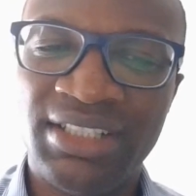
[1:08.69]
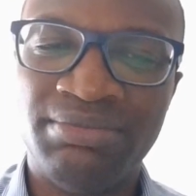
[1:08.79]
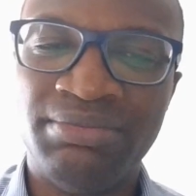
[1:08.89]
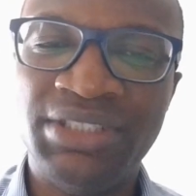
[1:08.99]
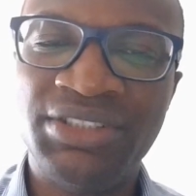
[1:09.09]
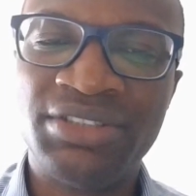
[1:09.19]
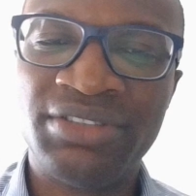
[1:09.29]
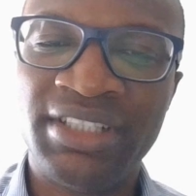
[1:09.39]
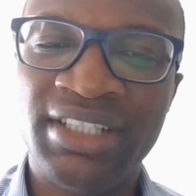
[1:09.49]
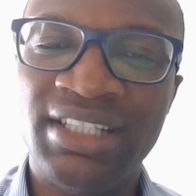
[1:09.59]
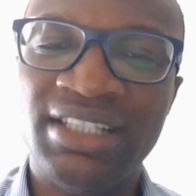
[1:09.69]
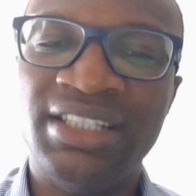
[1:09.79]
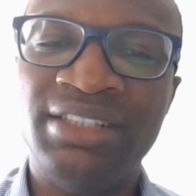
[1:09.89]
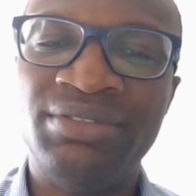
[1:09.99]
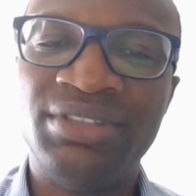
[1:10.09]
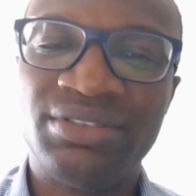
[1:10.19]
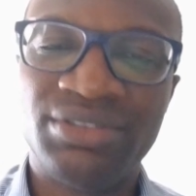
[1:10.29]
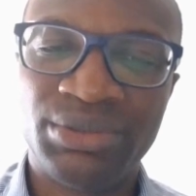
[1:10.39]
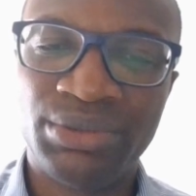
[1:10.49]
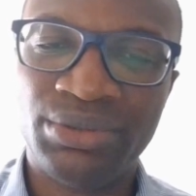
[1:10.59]
misery lived
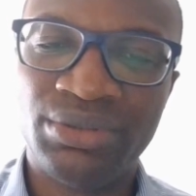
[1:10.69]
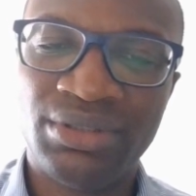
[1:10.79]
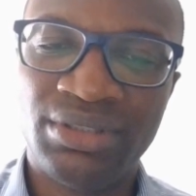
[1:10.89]
through,